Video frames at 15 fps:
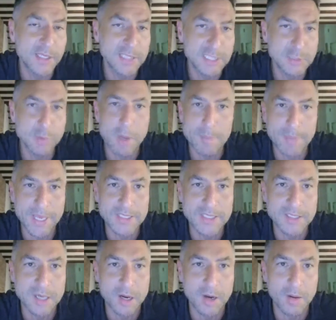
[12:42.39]
this is what
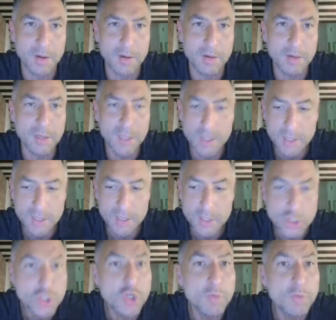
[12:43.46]
banks
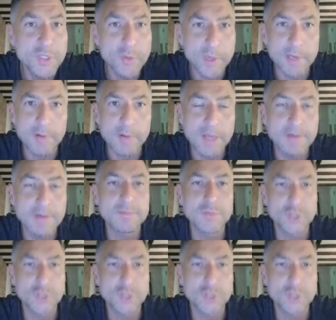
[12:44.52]
should be doing, right?